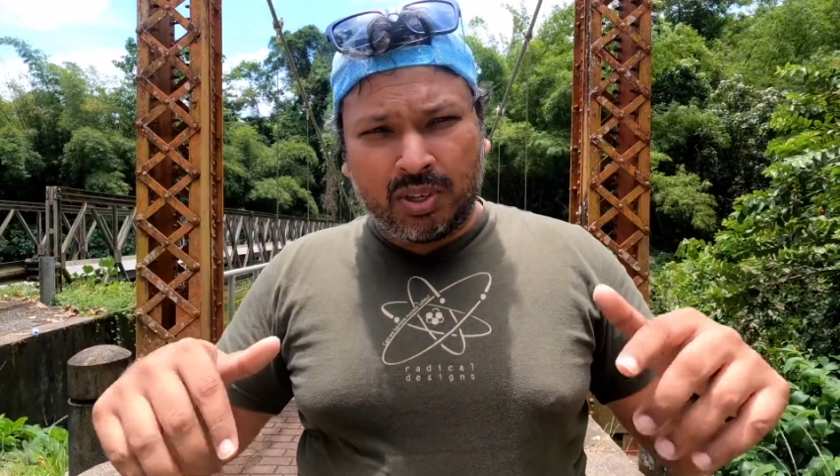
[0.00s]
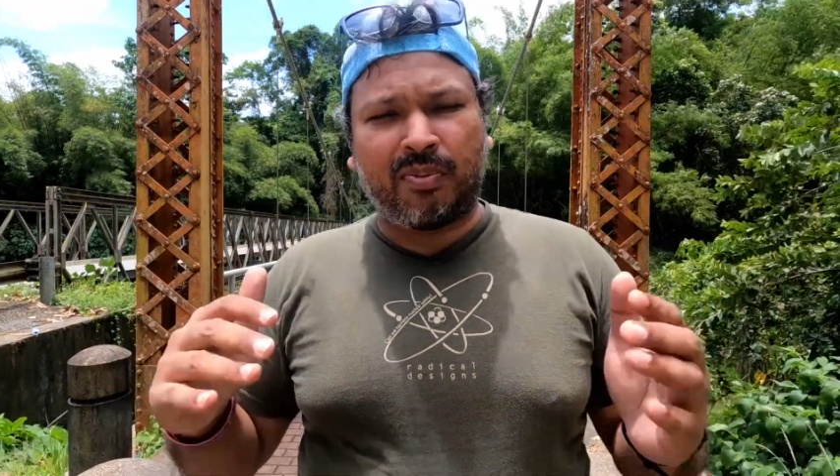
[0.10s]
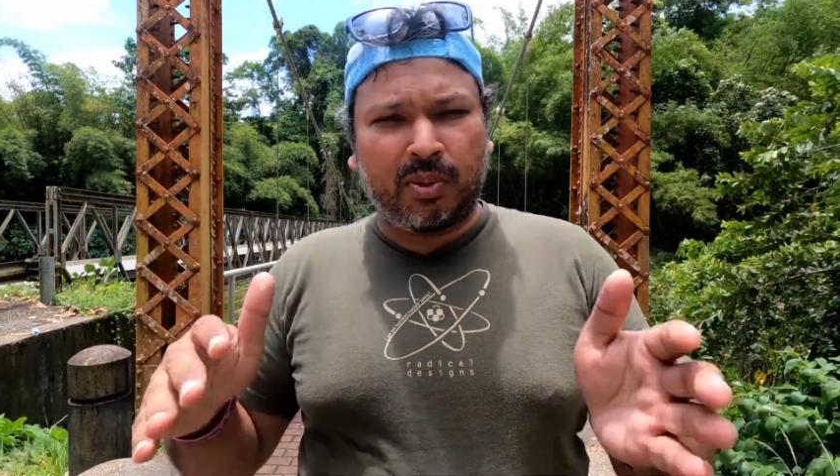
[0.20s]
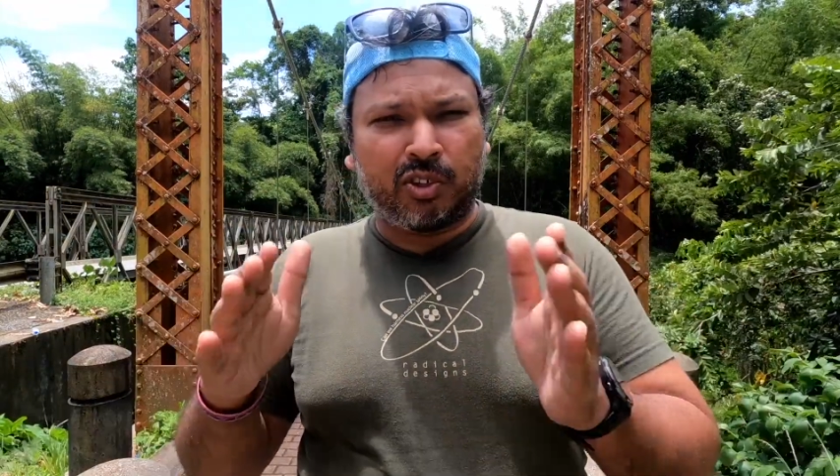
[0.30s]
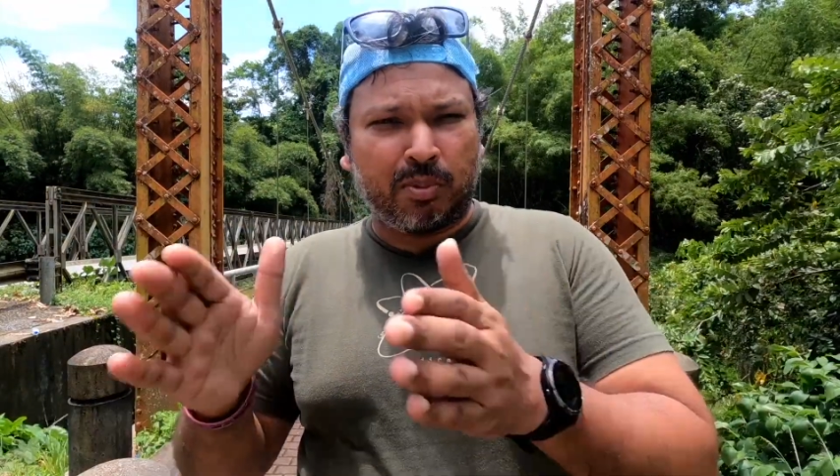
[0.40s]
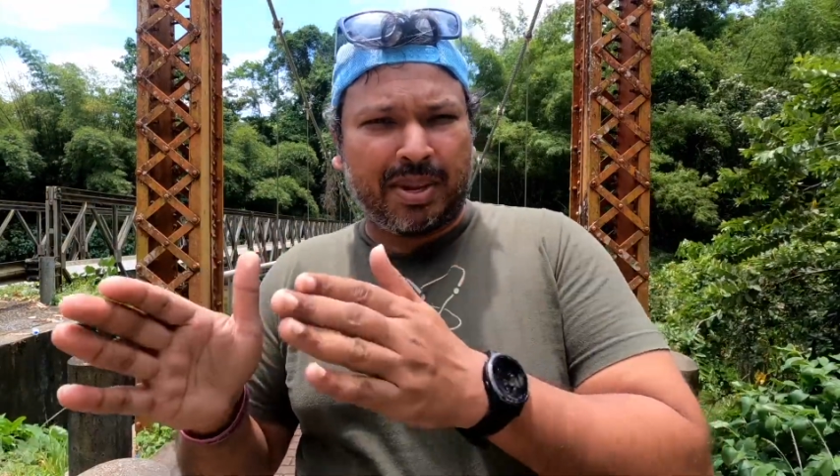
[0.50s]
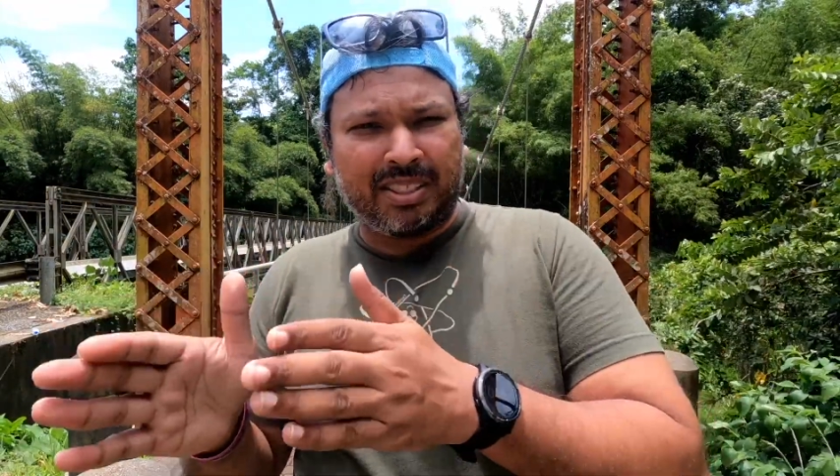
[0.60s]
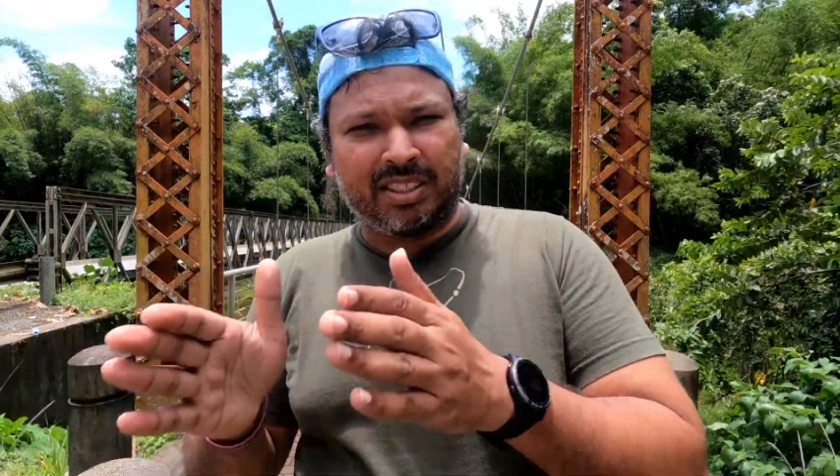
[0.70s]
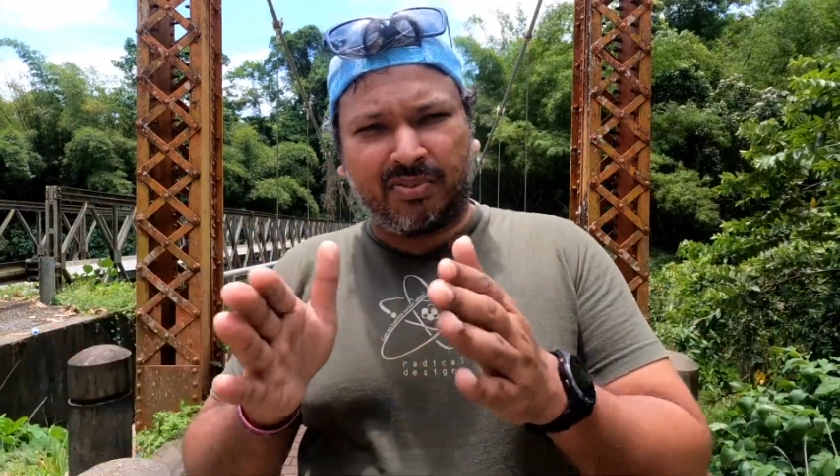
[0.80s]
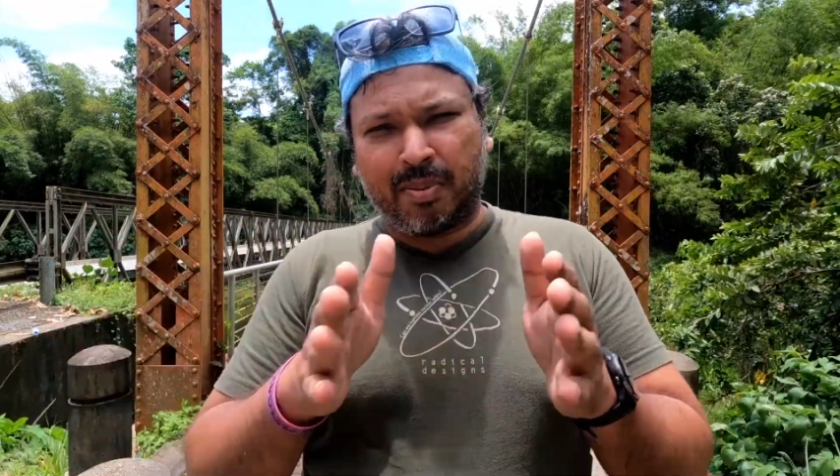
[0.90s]
if you want to jump ahead
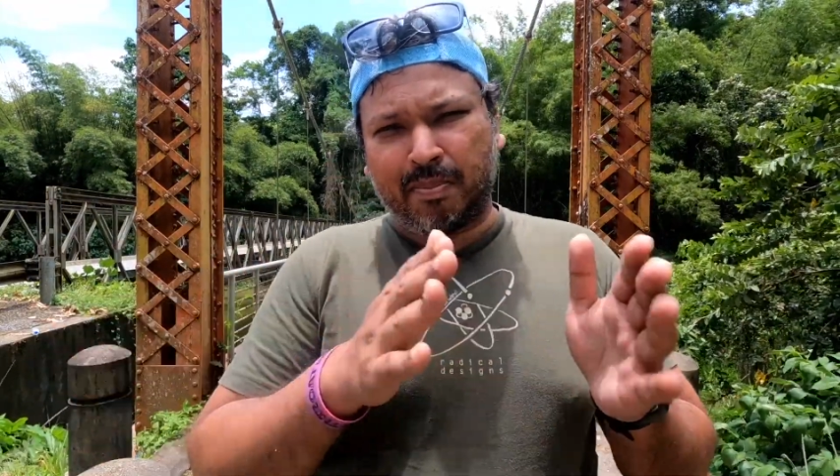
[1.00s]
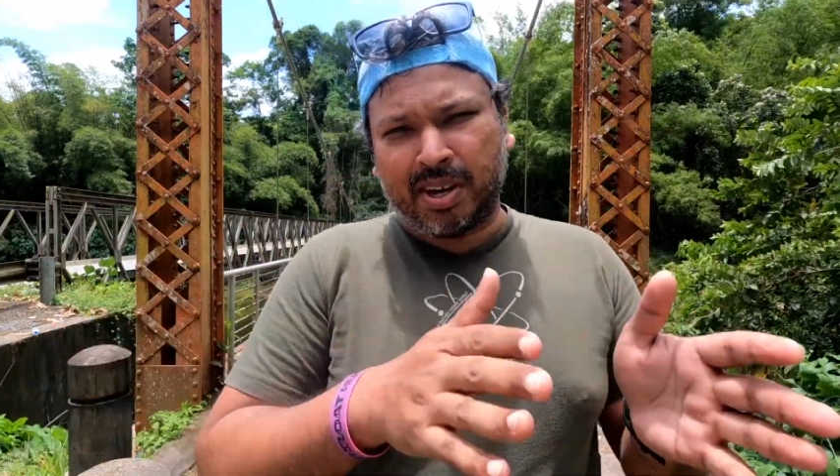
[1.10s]
to different